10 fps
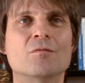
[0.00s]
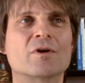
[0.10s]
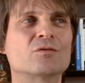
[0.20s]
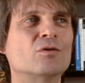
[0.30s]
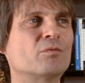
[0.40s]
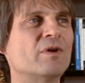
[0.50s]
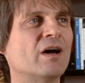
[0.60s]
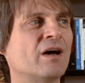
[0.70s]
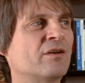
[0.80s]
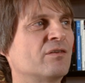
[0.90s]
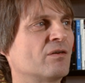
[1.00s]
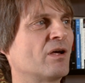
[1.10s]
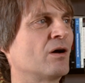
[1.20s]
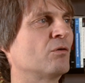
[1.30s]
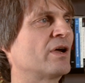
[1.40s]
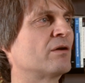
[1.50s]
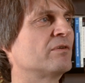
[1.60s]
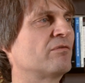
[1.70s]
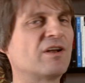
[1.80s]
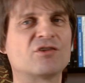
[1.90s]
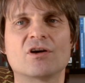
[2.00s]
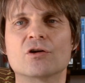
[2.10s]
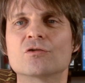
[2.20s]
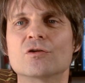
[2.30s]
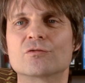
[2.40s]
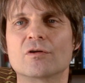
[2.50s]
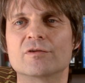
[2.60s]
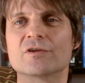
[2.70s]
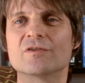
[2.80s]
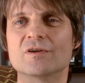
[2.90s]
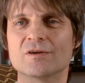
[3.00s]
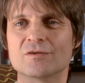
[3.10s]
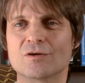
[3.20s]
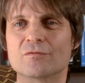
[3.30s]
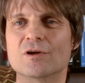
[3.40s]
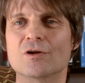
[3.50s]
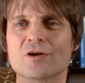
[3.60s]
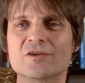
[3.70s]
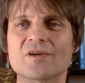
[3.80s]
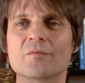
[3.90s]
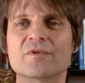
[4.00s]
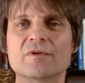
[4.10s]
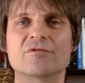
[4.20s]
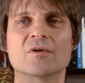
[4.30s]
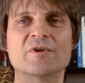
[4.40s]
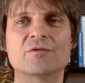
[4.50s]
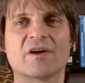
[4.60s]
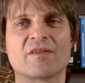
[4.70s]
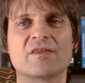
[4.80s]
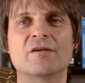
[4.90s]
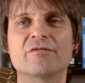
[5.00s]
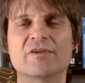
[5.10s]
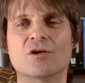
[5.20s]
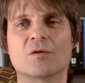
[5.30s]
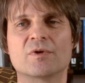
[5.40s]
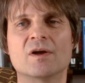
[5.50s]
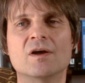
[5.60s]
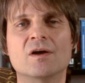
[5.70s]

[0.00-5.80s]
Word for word: What could we add? How can we flesh out controversy so we learn something from it rather than feel up